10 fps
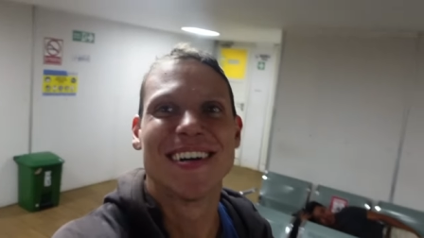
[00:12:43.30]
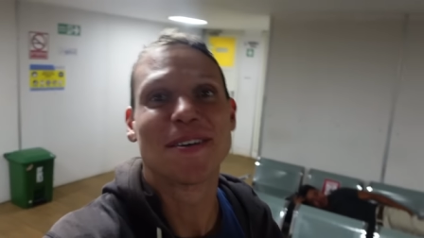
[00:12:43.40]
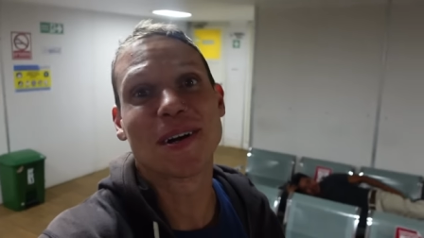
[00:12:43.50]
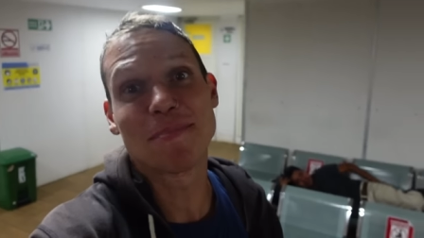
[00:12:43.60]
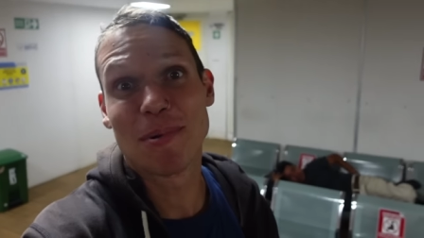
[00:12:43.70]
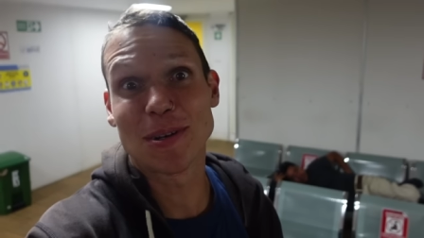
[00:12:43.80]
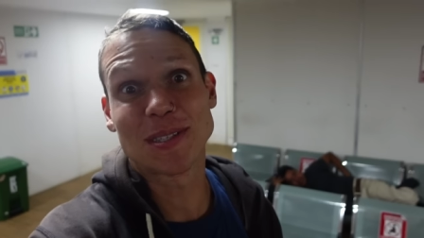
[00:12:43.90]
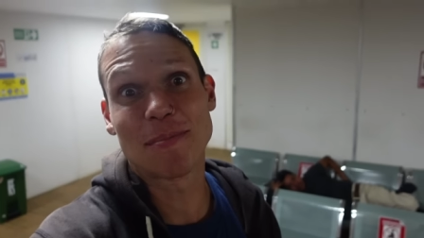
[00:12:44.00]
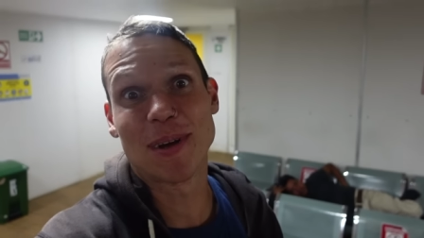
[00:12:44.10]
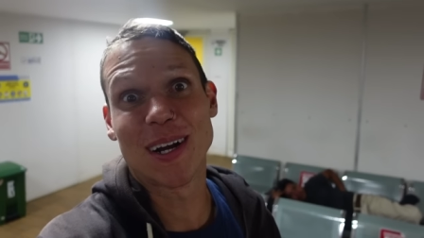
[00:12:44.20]
we're gonna post
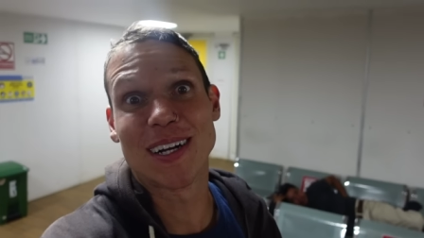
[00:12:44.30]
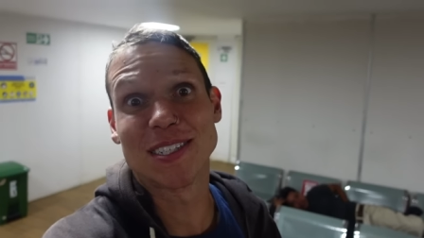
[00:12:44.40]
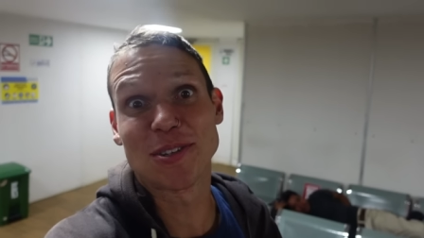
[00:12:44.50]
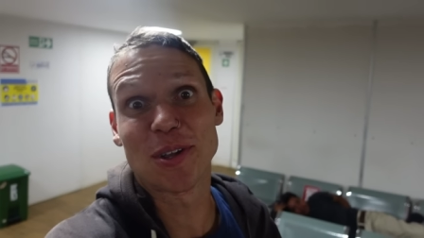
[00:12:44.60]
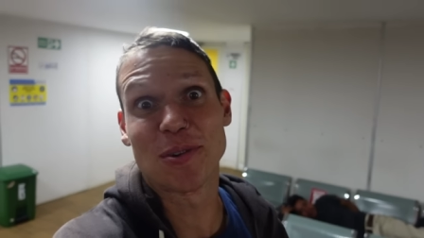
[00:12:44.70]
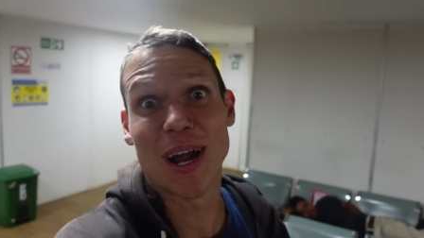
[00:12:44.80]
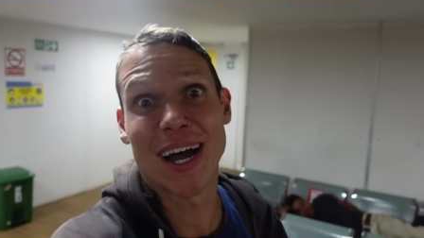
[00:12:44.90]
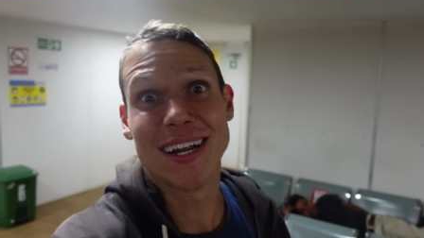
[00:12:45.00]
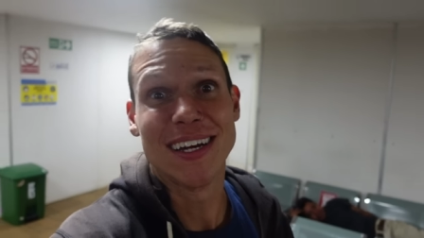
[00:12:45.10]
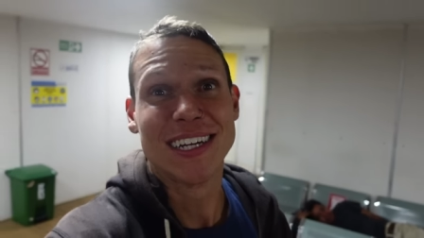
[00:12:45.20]
up here and enjoy the
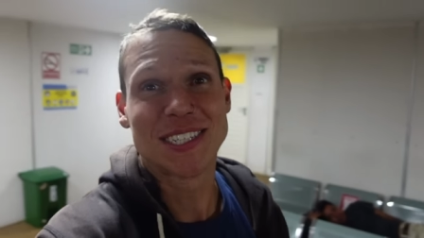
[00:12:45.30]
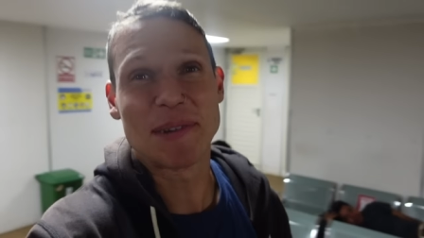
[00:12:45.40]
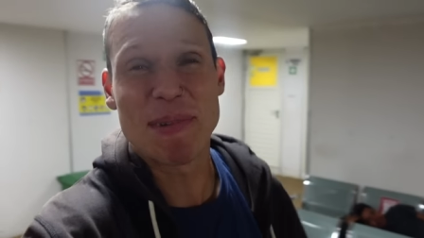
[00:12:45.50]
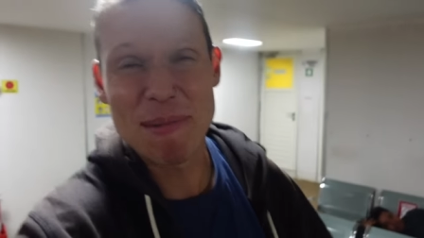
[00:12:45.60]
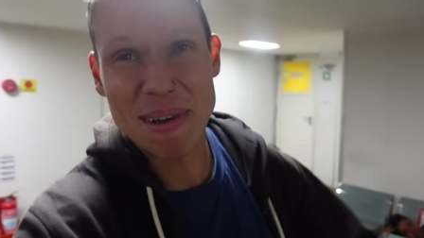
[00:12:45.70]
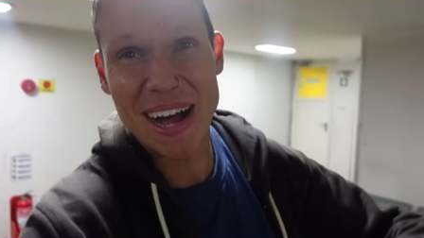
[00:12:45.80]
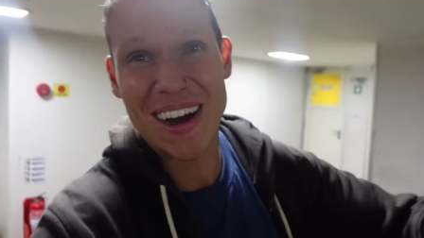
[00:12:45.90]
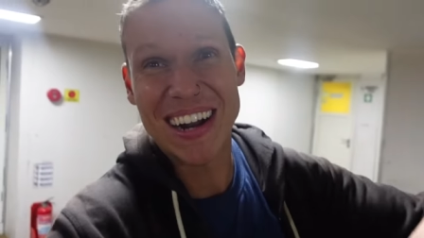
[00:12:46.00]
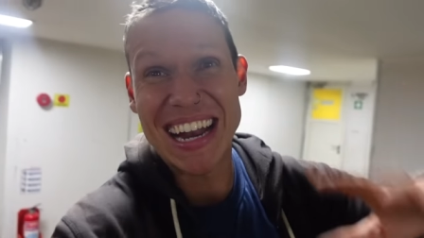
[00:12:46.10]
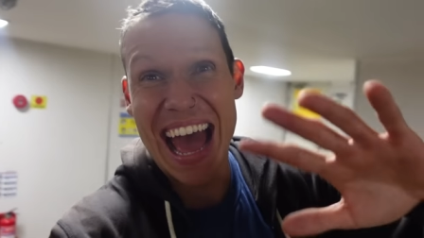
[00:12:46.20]
ride. Should be
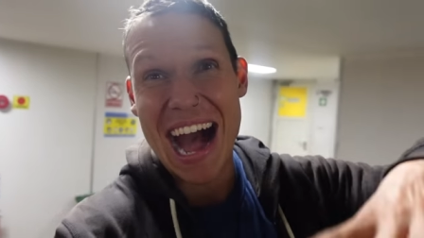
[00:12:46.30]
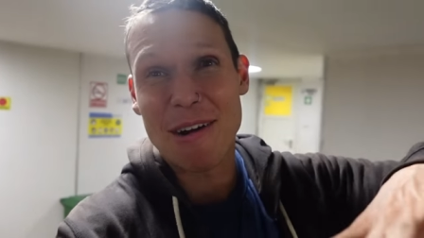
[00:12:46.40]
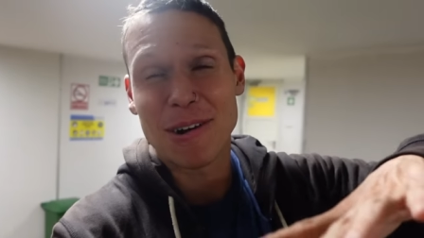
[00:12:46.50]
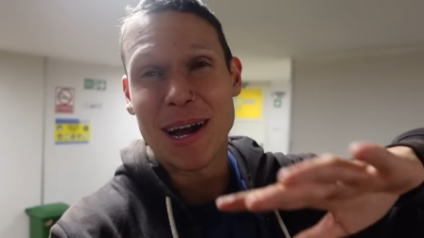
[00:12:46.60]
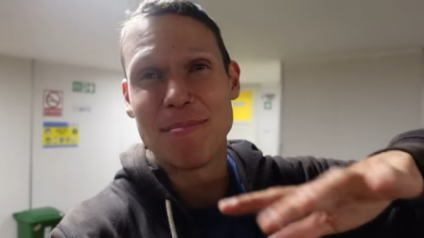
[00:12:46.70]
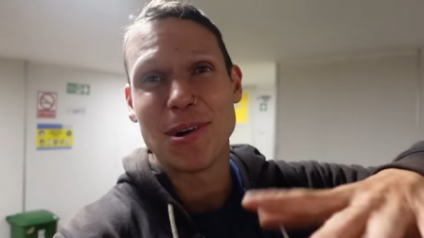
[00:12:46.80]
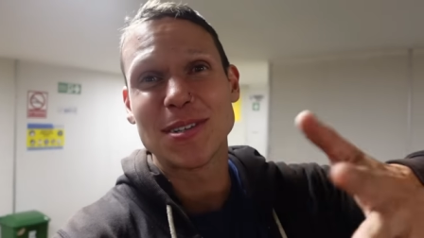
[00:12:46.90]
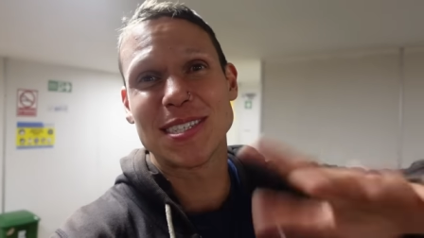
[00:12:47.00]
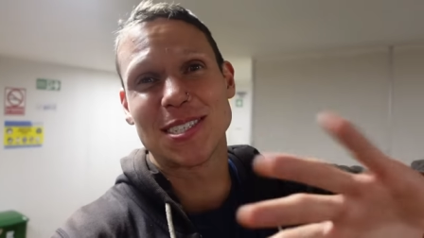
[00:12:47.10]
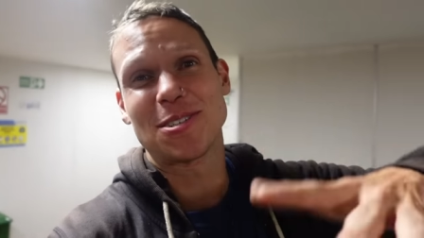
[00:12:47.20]
about an hour at
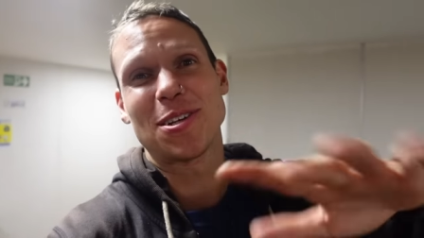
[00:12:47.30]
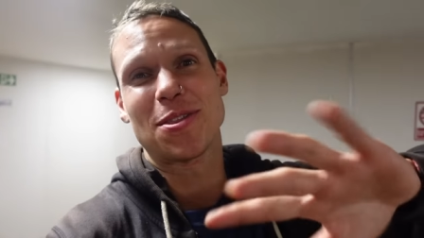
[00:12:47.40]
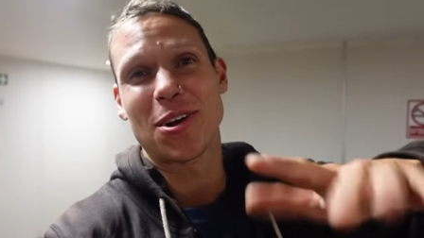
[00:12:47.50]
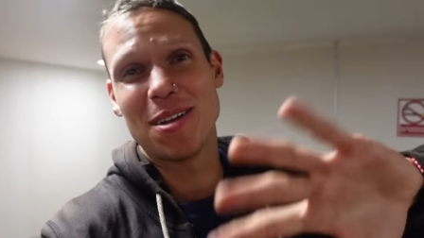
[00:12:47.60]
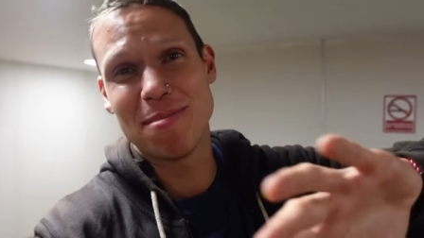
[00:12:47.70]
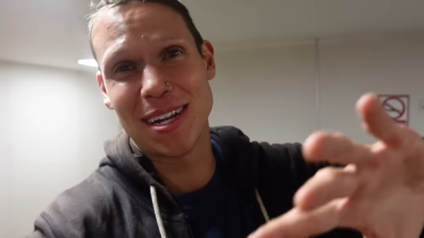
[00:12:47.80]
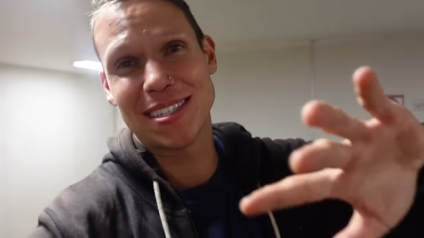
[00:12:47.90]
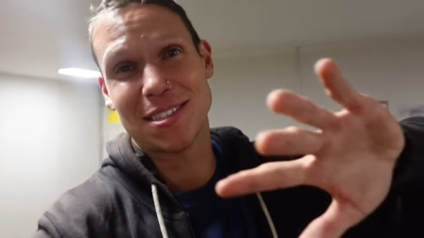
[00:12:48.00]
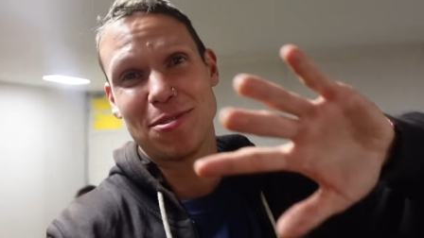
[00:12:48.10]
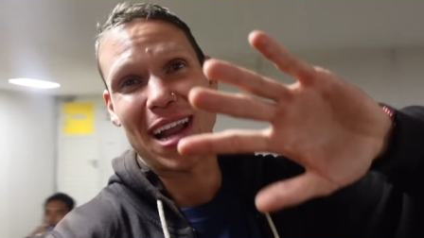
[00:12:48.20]
most, it's usually 30 minutes
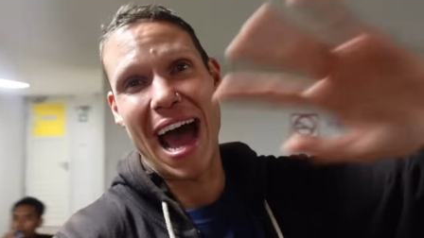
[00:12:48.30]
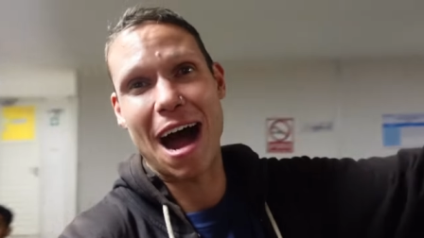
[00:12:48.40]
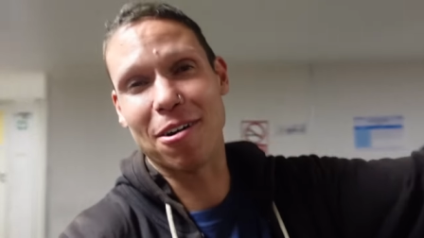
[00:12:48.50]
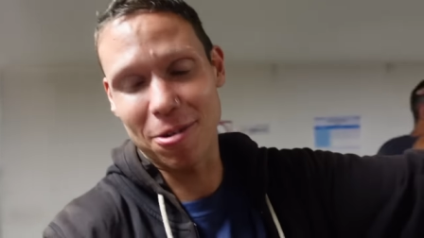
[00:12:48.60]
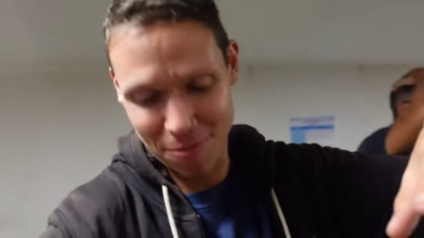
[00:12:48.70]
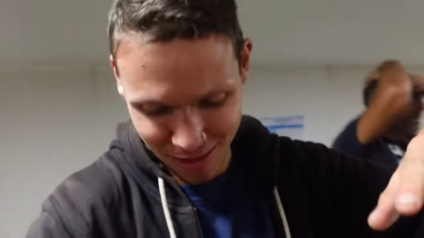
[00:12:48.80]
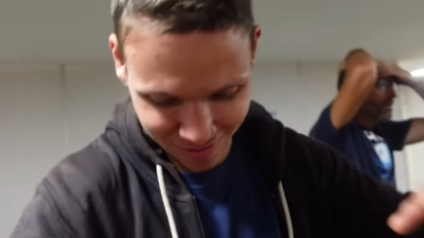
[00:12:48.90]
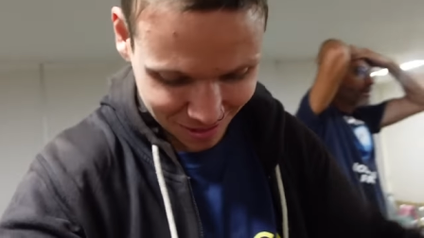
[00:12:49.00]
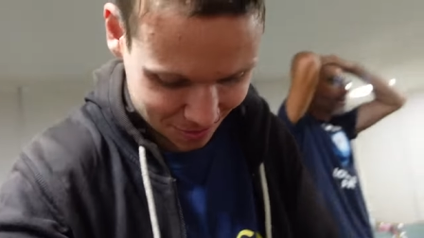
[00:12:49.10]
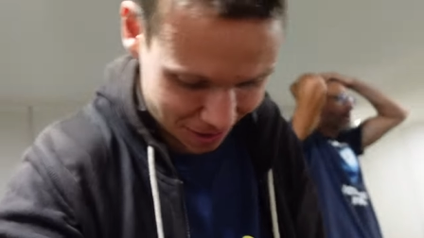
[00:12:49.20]
to an hour. We've done
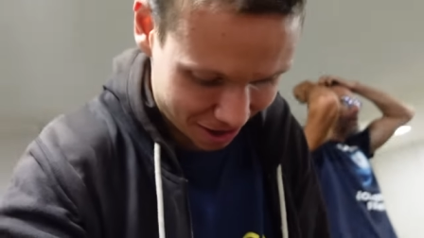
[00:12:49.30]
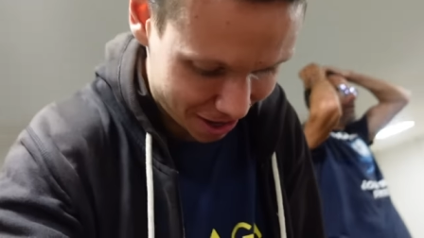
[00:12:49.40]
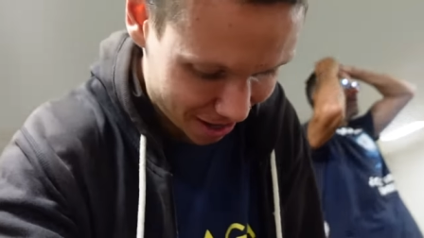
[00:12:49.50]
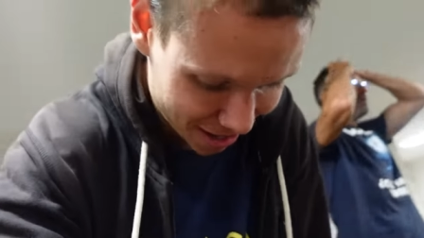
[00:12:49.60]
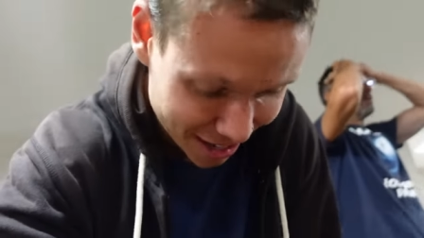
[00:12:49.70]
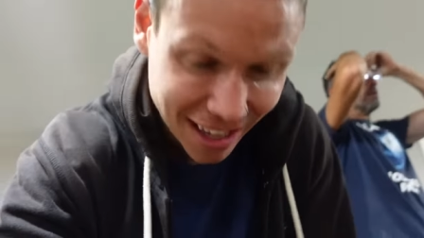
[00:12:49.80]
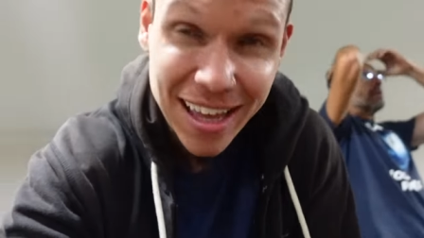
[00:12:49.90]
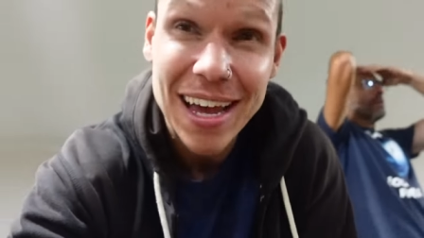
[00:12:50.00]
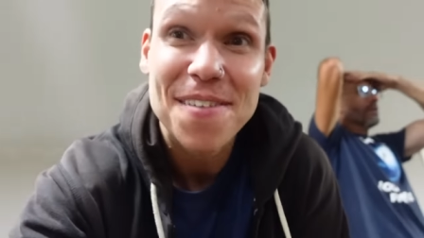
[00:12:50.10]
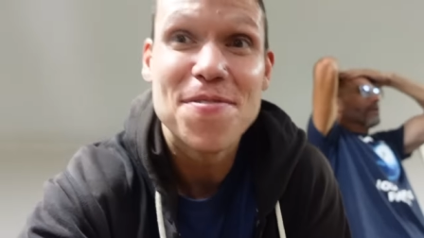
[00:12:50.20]
this ferry
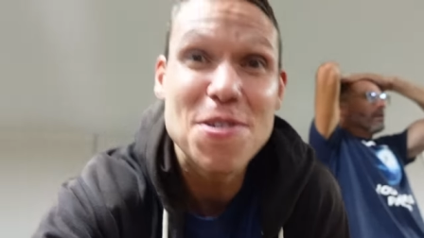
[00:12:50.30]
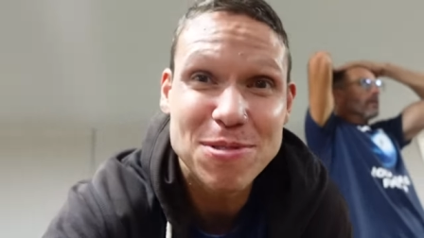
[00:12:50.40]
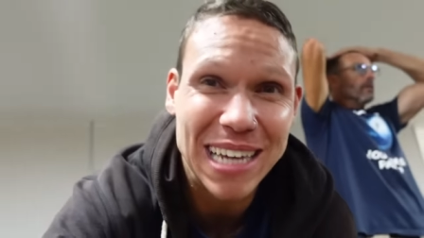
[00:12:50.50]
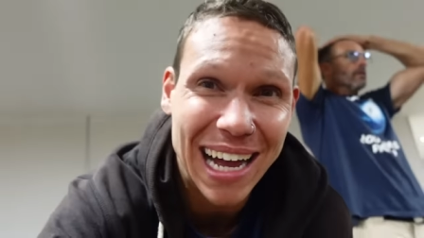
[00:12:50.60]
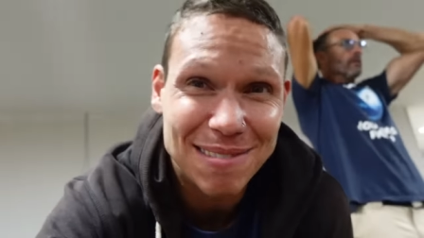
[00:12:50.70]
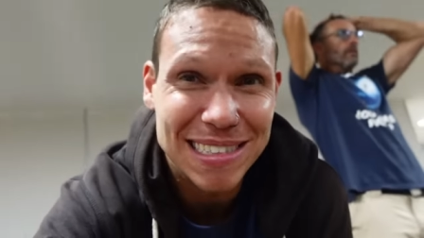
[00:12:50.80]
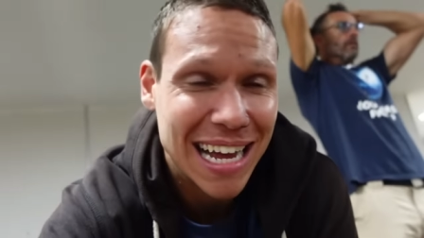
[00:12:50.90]
a few times